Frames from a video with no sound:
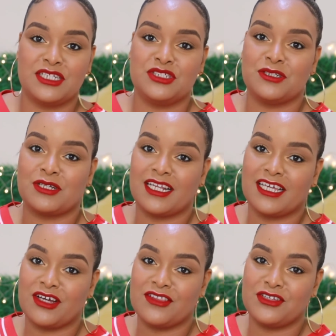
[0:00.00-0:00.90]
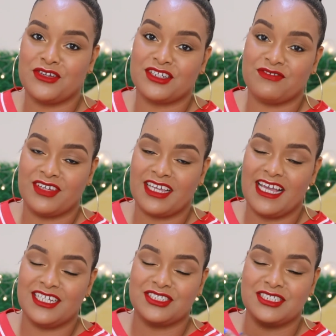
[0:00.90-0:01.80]
and you click on the
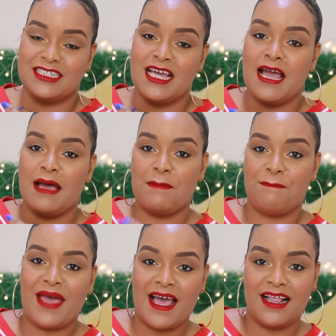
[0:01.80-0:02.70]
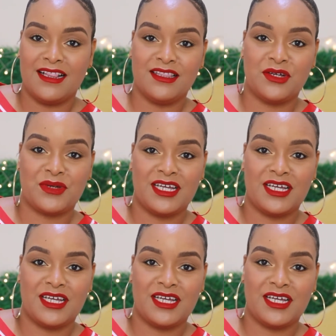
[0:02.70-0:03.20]
notification bell.